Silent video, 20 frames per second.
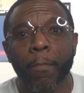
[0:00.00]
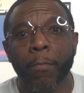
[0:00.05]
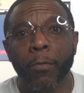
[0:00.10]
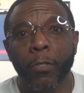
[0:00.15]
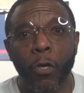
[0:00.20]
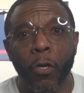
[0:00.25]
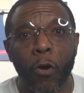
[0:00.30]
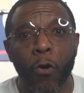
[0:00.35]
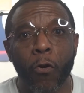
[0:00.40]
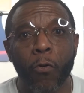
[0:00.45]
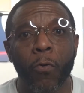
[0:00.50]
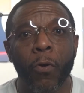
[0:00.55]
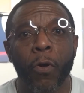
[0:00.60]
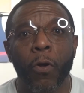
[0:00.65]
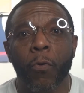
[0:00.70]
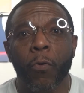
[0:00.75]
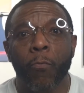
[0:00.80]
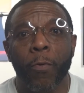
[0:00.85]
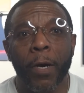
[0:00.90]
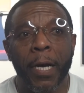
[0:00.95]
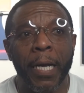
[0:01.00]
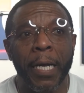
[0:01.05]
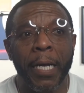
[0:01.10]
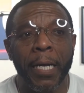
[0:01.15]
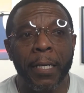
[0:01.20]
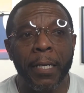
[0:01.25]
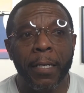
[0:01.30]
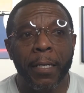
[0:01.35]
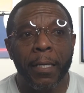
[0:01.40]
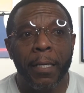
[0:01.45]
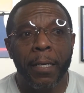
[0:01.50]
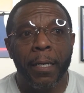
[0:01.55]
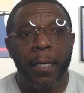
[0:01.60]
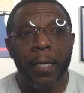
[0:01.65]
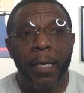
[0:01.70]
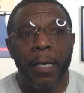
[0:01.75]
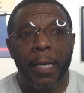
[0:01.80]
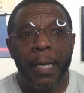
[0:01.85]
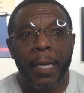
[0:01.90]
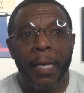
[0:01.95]
So when
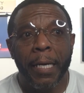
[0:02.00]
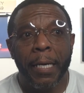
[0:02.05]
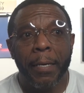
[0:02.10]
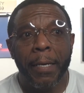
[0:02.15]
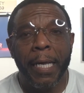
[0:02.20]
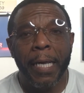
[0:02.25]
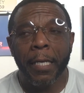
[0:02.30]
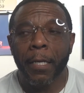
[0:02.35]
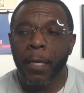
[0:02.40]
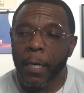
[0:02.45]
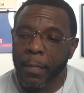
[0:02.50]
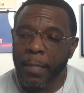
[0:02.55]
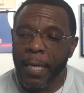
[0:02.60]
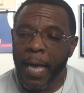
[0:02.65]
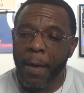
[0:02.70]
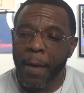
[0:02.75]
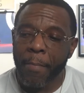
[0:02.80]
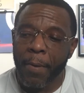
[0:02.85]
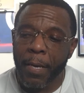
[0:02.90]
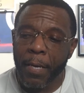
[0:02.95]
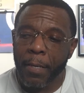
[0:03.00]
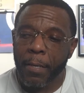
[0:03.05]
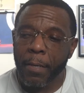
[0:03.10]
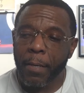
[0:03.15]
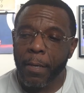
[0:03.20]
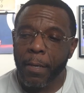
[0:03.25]
he looked at me,